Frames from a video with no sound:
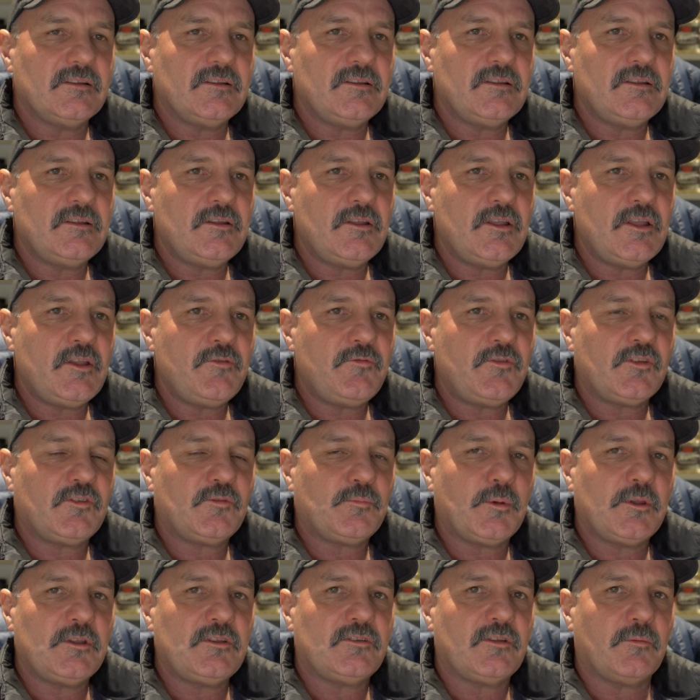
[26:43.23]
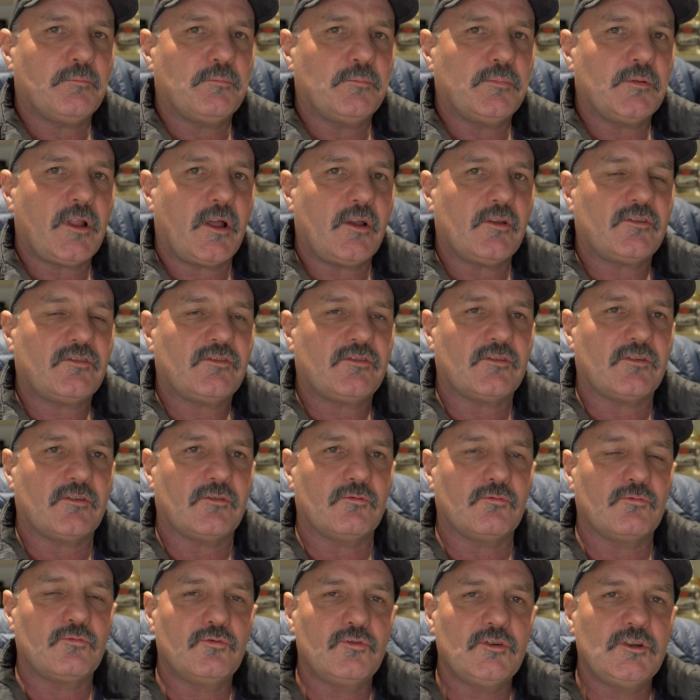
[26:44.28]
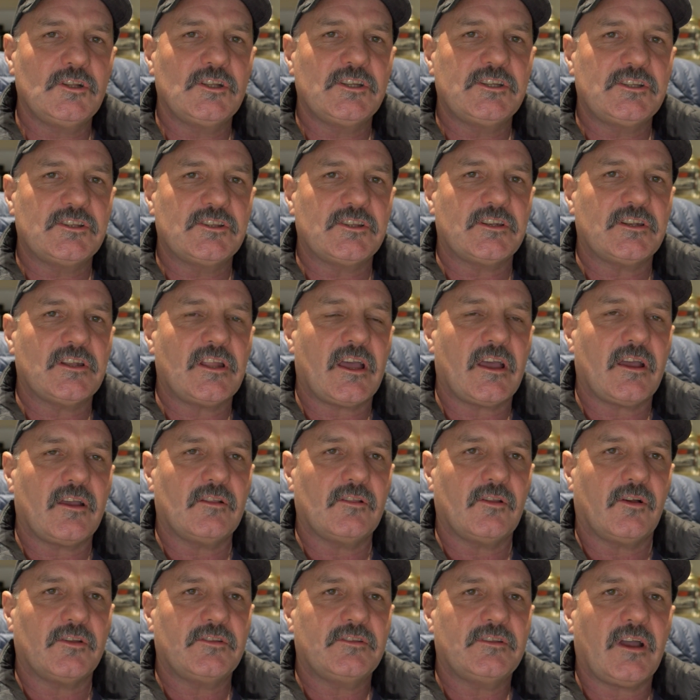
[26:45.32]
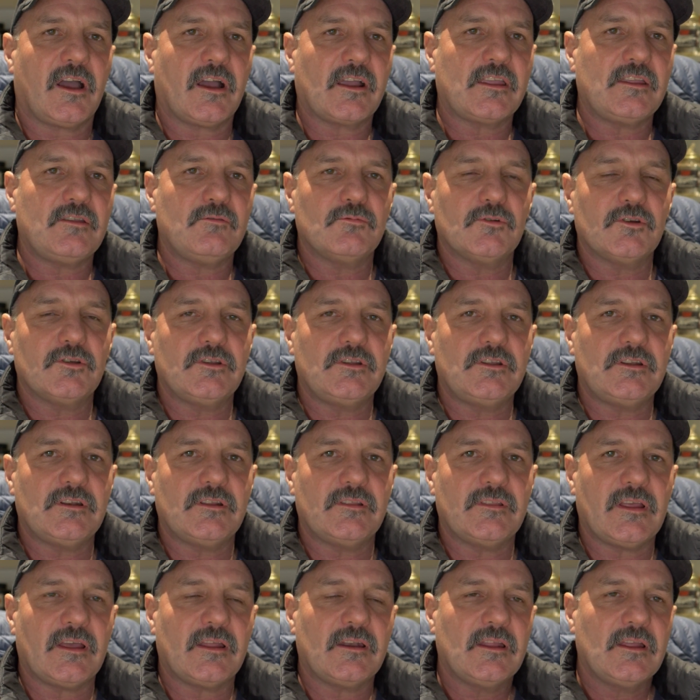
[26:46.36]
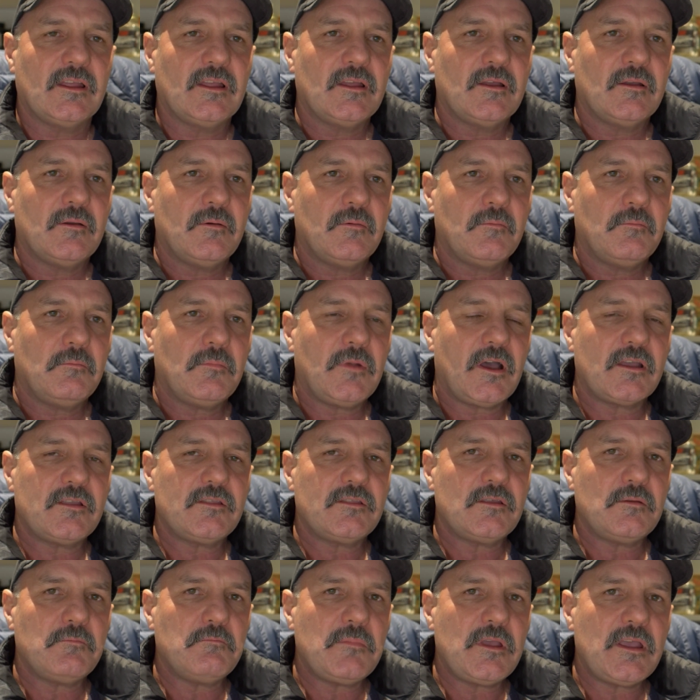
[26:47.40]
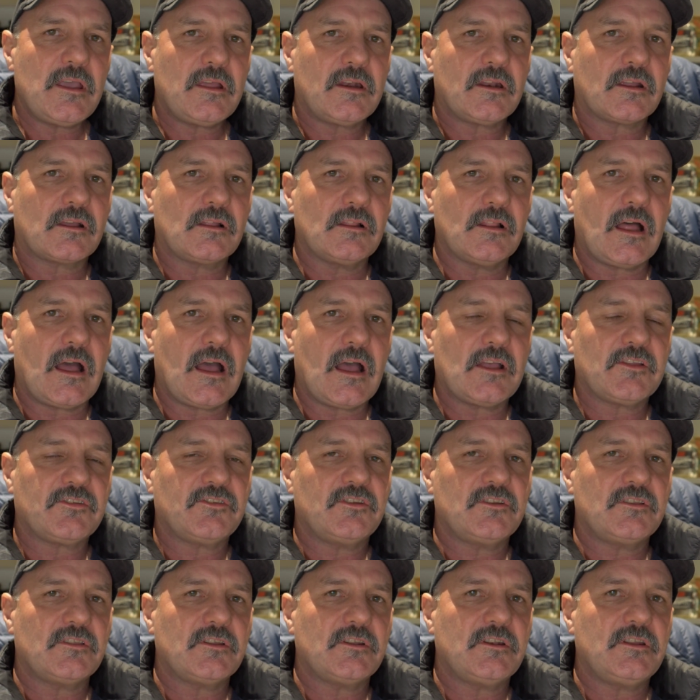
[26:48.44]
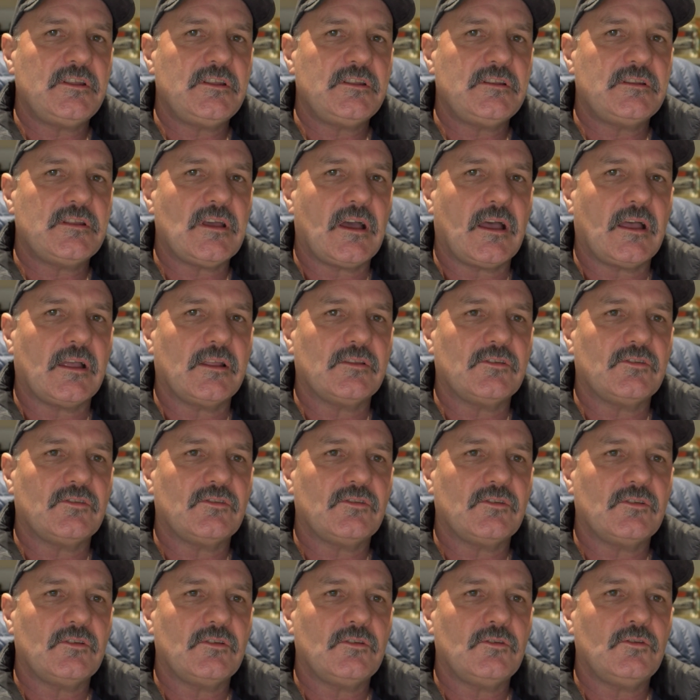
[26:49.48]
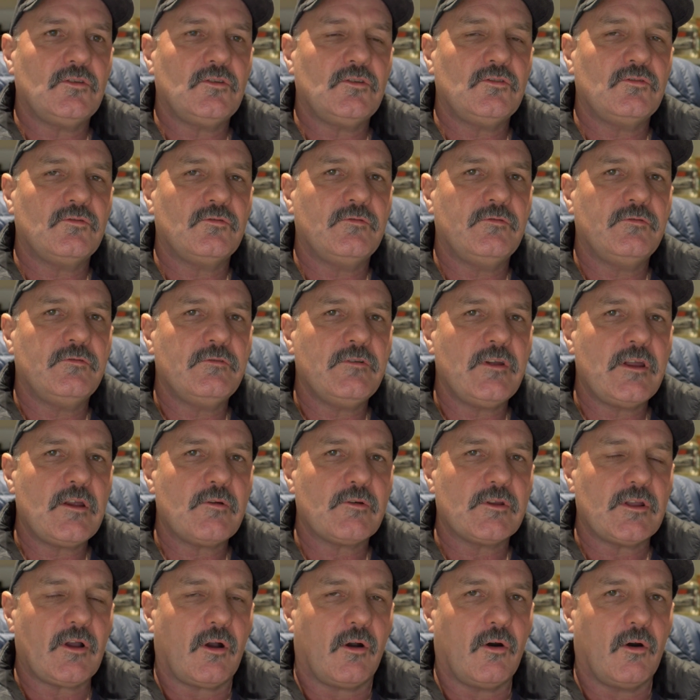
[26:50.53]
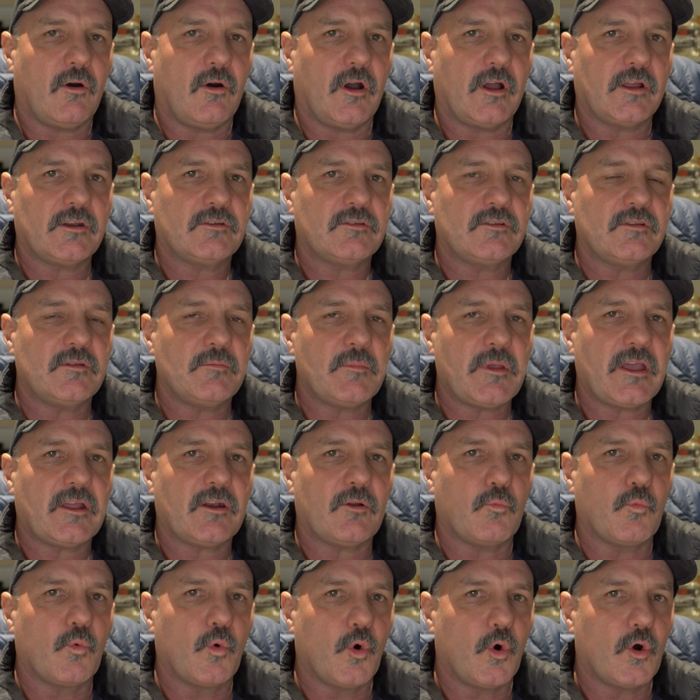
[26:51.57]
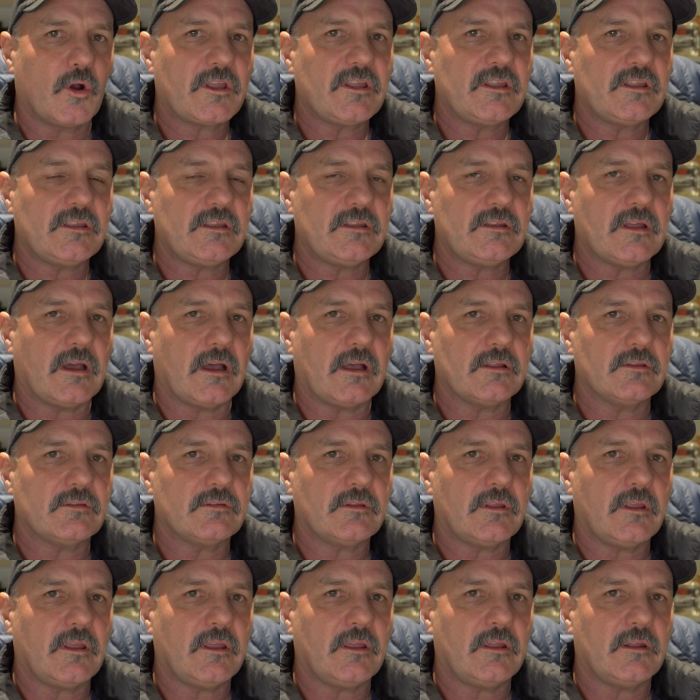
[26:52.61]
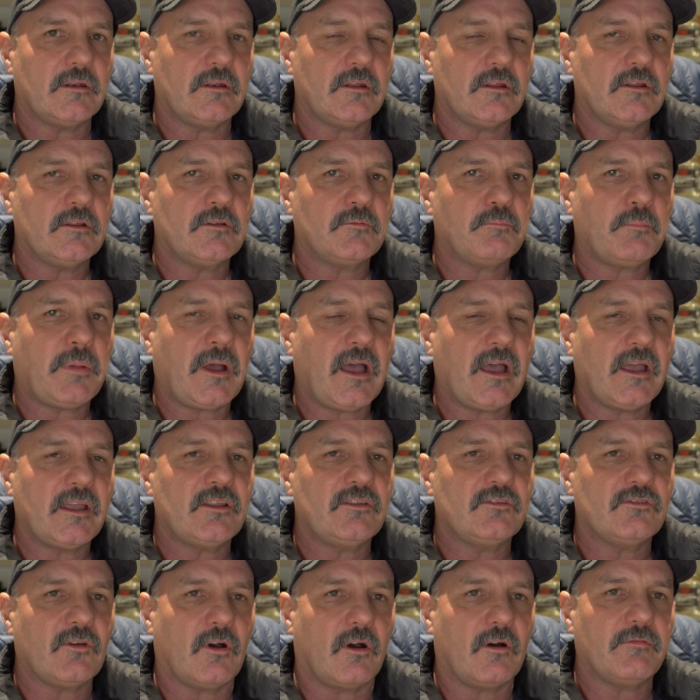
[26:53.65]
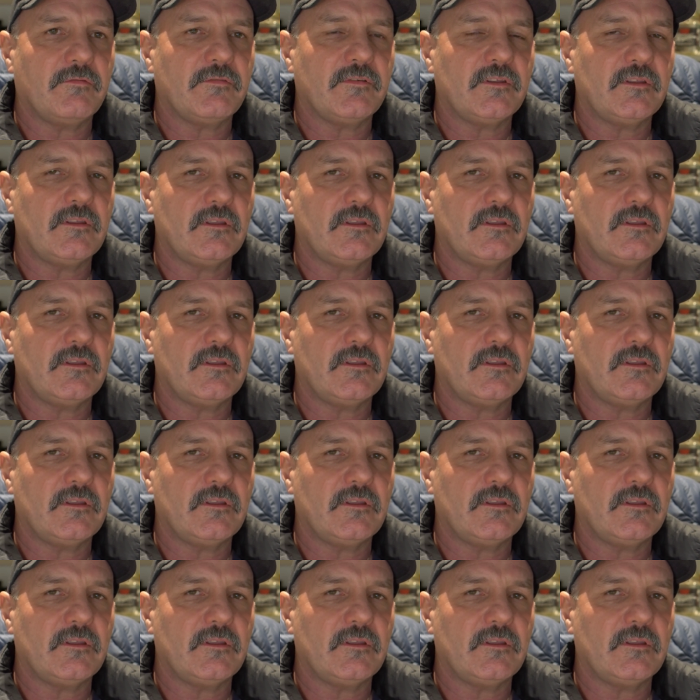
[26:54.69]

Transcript: if you speak to blokes that are really in the know, like Dougie Reed and that, mate, the amount of glassing that he does is very high to the amount of walking he does, and it pays off,